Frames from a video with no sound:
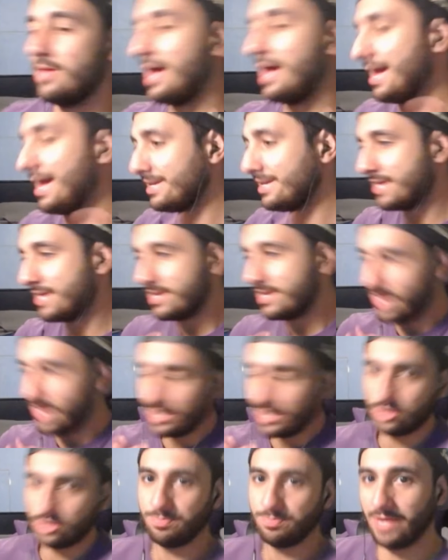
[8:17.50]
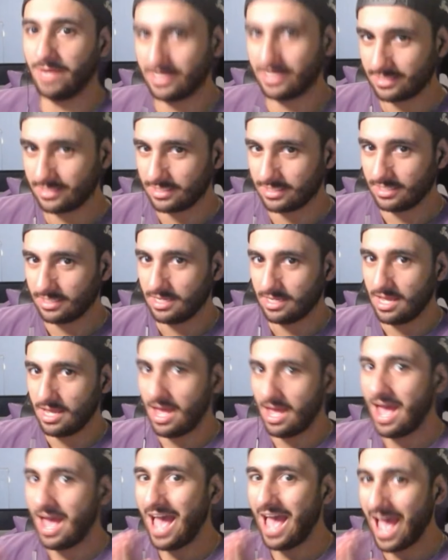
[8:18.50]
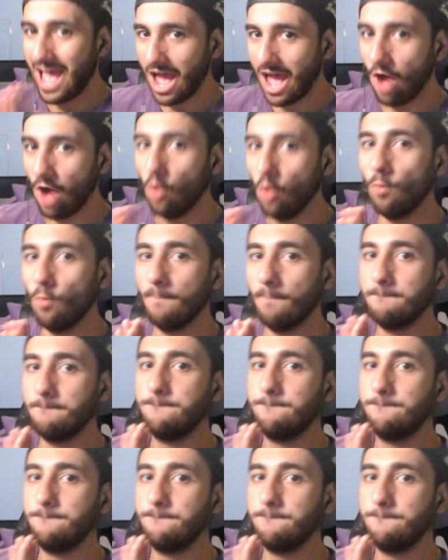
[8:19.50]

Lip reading: I cannot express how